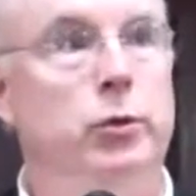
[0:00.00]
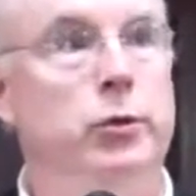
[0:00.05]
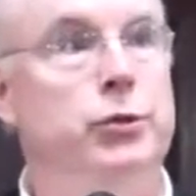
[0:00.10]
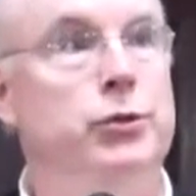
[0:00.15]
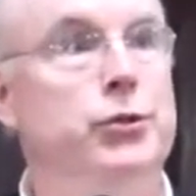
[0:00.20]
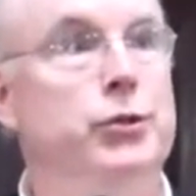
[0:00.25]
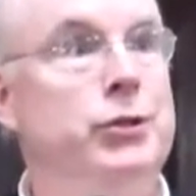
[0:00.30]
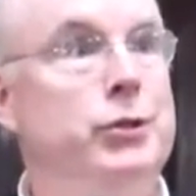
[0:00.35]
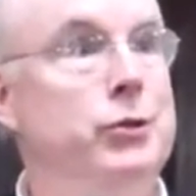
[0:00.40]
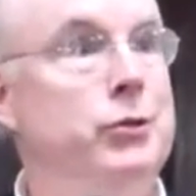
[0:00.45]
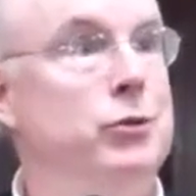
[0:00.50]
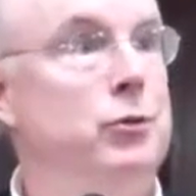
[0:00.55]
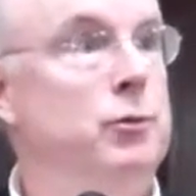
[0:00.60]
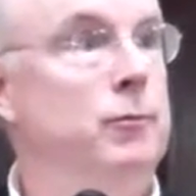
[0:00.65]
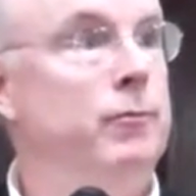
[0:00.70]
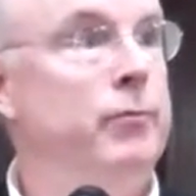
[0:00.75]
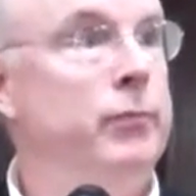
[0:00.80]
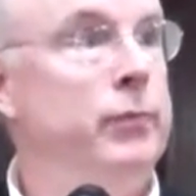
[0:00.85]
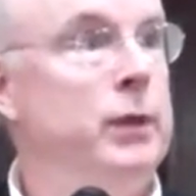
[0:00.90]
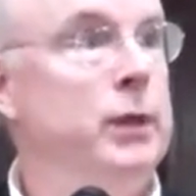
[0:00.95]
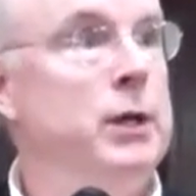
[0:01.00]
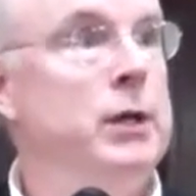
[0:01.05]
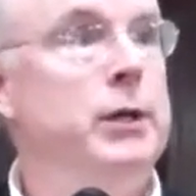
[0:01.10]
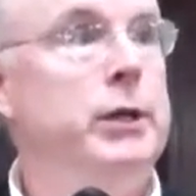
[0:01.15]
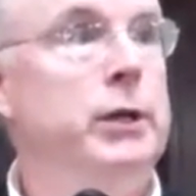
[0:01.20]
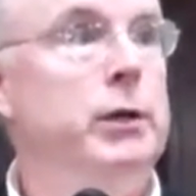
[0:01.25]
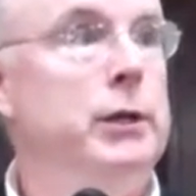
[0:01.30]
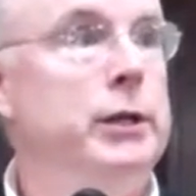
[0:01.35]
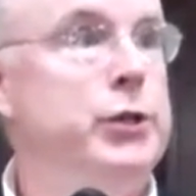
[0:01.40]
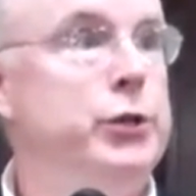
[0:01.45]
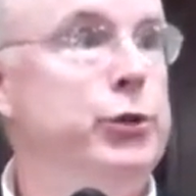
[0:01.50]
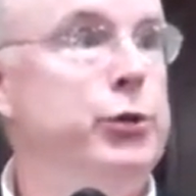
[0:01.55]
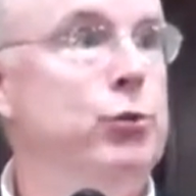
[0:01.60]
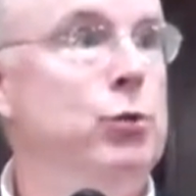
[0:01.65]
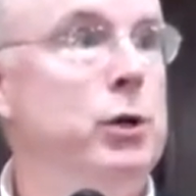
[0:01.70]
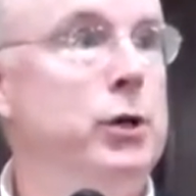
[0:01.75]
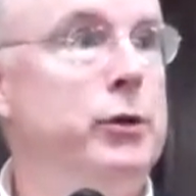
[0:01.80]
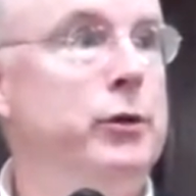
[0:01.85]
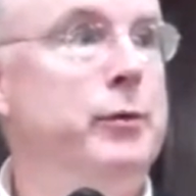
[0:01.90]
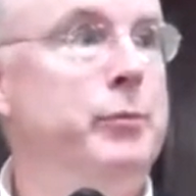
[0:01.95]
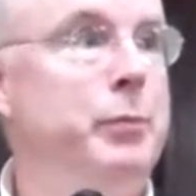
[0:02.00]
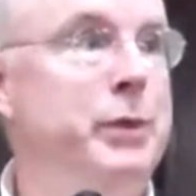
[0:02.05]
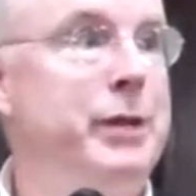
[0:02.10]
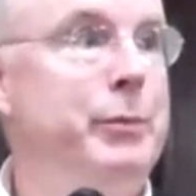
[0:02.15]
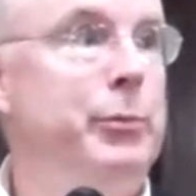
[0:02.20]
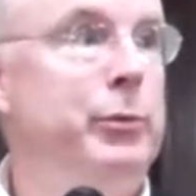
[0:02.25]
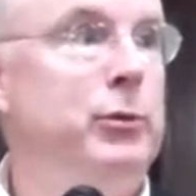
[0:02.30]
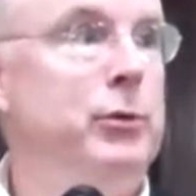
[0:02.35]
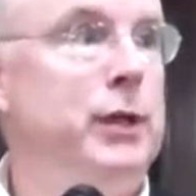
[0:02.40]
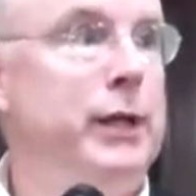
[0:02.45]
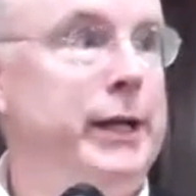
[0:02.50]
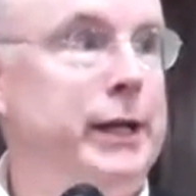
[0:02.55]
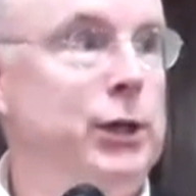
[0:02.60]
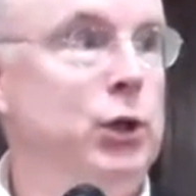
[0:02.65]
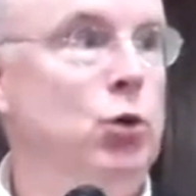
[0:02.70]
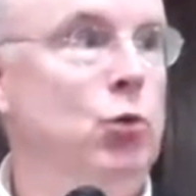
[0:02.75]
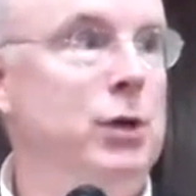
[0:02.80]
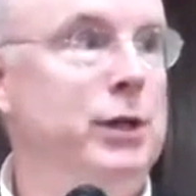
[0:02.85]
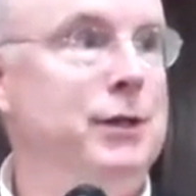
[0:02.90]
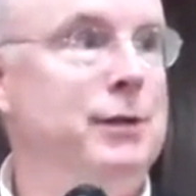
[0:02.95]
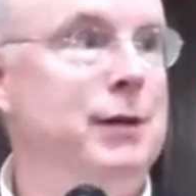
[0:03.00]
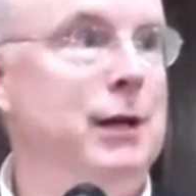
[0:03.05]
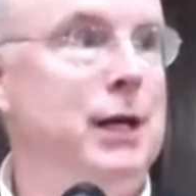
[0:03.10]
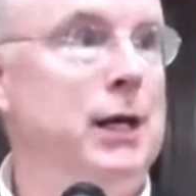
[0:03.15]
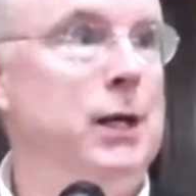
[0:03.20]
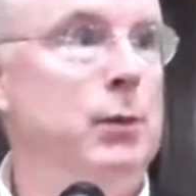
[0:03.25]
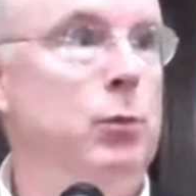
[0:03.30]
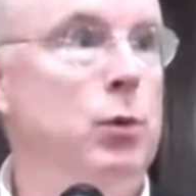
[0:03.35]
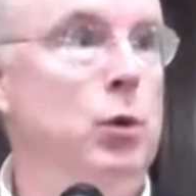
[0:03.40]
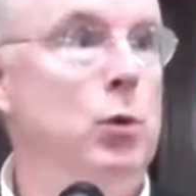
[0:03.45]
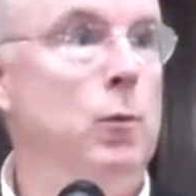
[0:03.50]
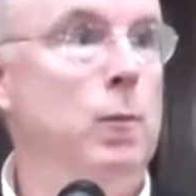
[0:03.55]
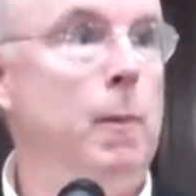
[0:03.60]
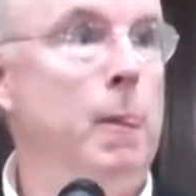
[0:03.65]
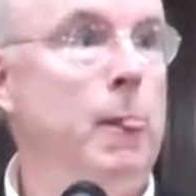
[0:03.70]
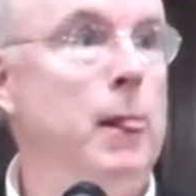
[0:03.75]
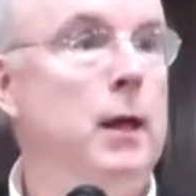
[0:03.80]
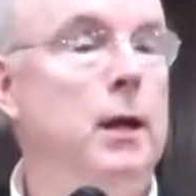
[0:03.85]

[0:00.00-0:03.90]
There's still nearly 200 people in Guantanamo,